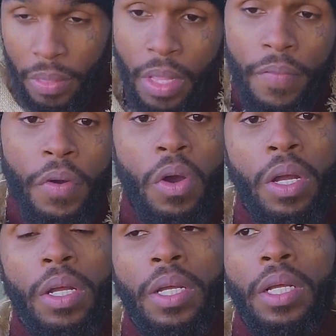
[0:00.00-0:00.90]
Therefore,
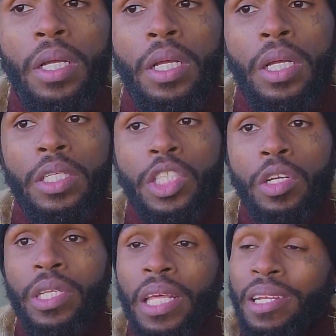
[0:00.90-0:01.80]

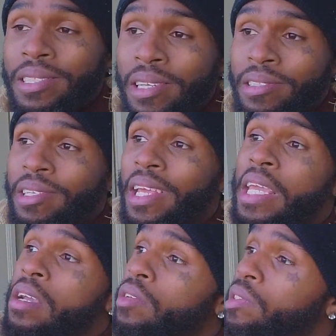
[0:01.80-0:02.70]
church, let us look to the
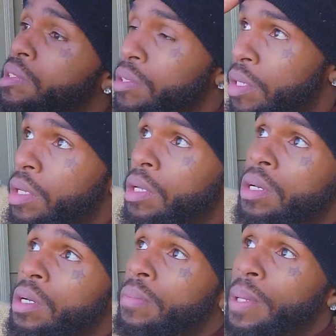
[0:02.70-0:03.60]
hills
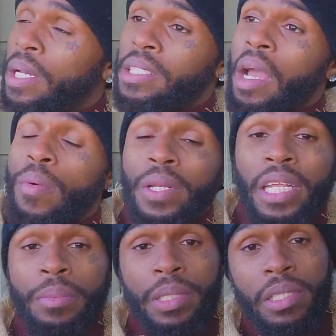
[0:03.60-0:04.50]
because our
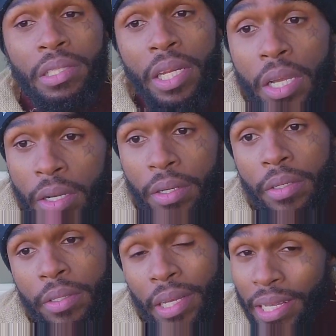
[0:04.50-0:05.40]
redemption is near.
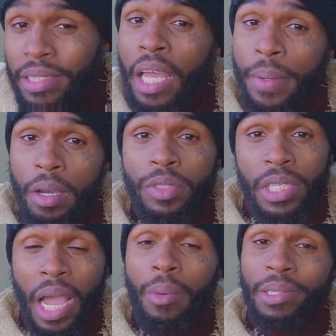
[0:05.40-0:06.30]
It's time to go see our